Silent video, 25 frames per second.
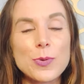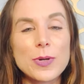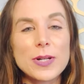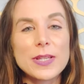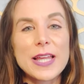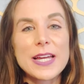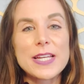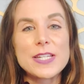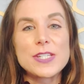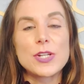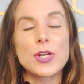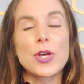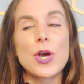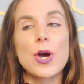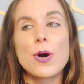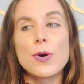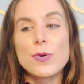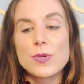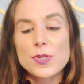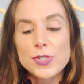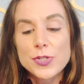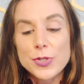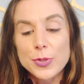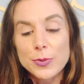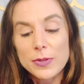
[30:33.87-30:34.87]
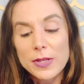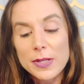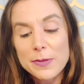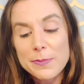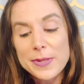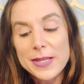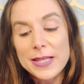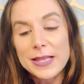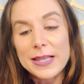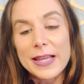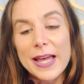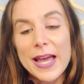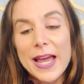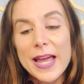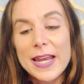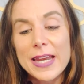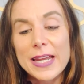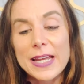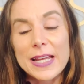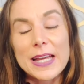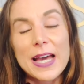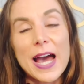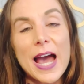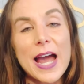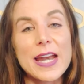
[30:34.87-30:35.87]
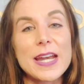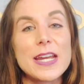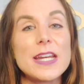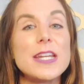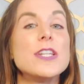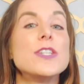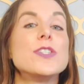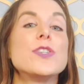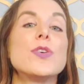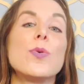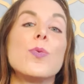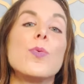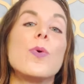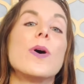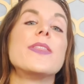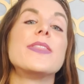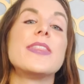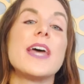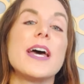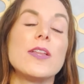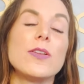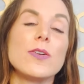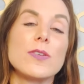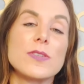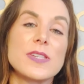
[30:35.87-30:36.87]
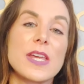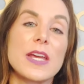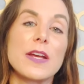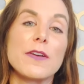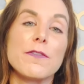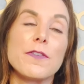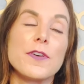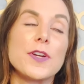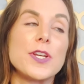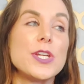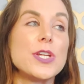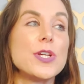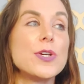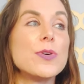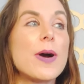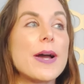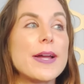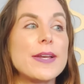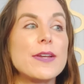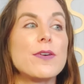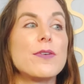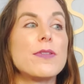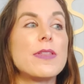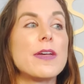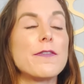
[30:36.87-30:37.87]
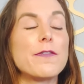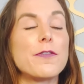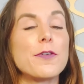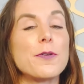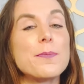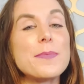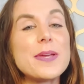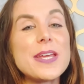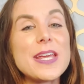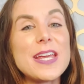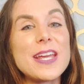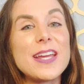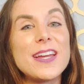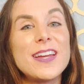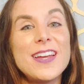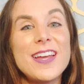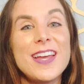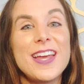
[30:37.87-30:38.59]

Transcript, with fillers: are led to coach to really be led and guided into what that looks like for you. I know that for me,